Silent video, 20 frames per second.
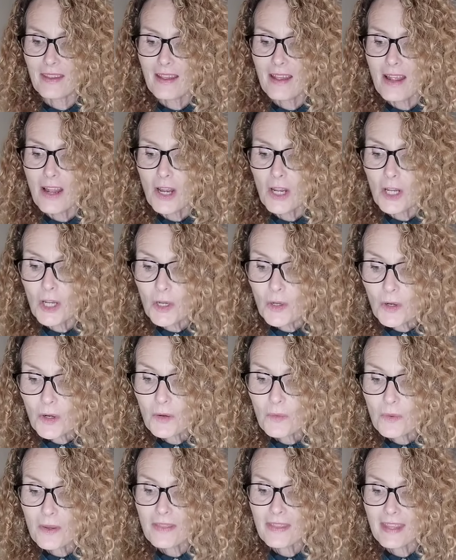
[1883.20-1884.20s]

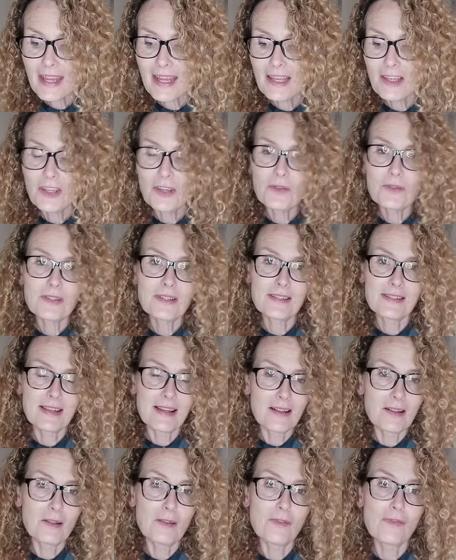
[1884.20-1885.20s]
look within
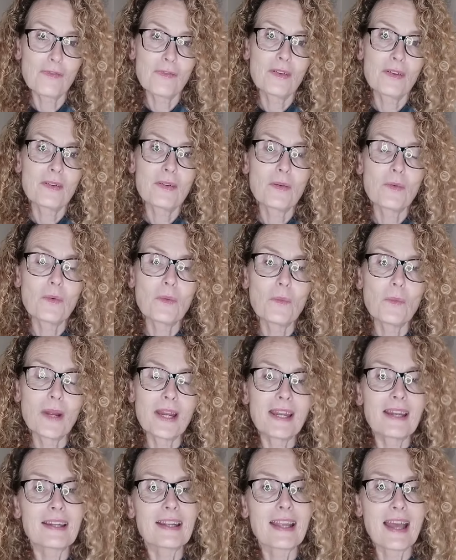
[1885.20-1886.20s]
yourself
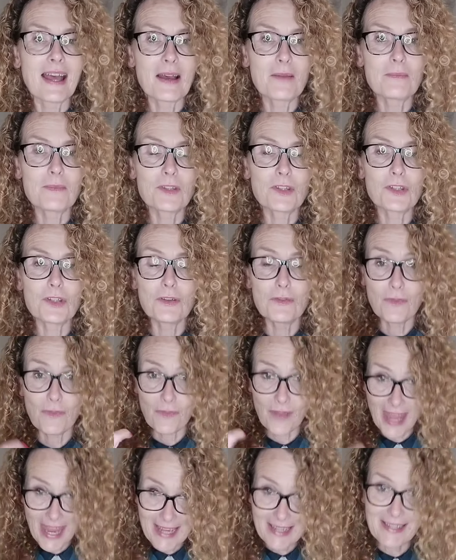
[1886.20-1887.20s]
when it comes to
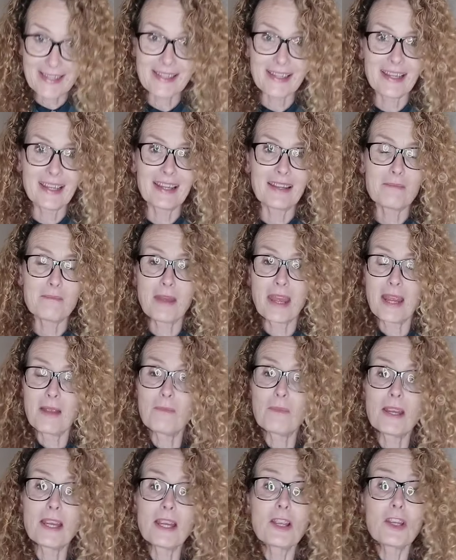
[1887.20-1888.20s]
facing,
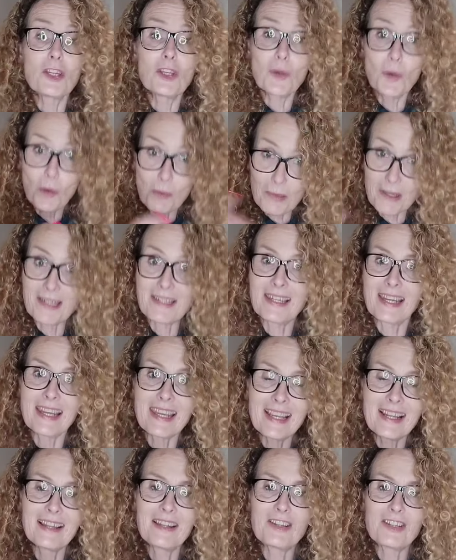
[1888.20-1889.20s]
maybe your
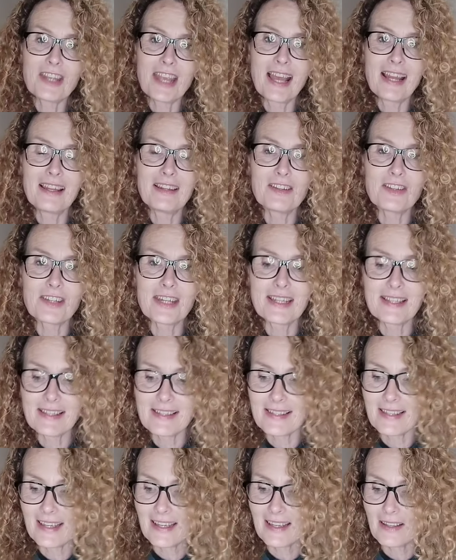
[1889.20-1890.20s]
particular challenge is
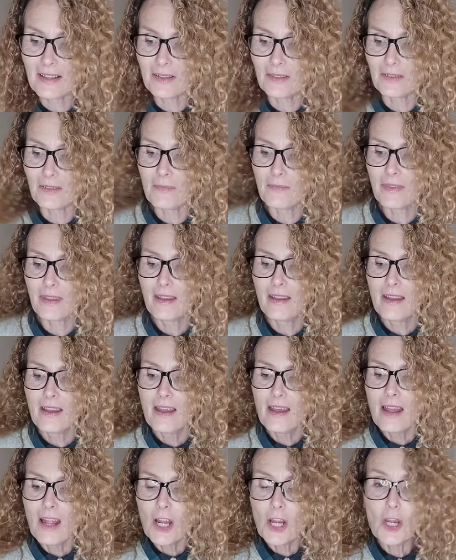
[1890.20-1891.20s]
single.
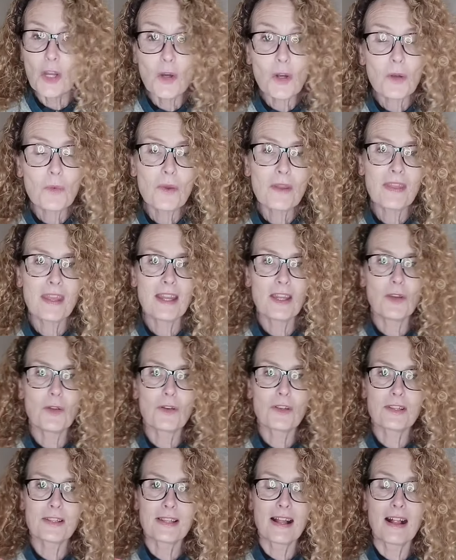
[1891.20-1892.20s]
Look within
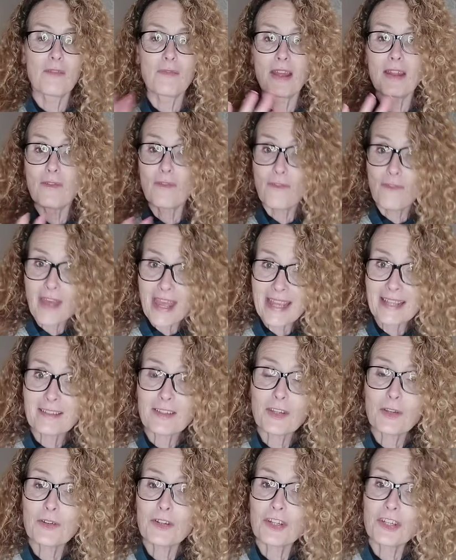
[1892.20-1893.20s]
yourself and face
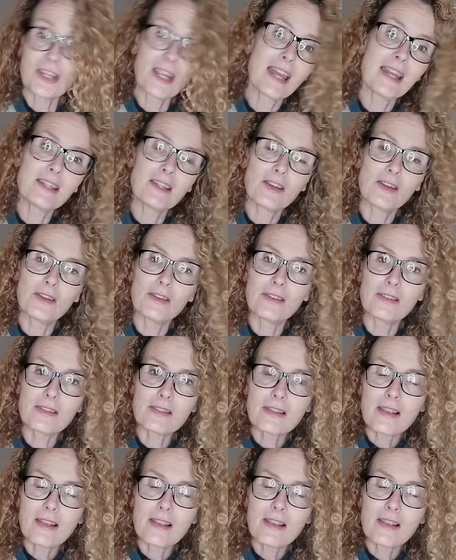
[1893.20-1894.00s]
your shadows.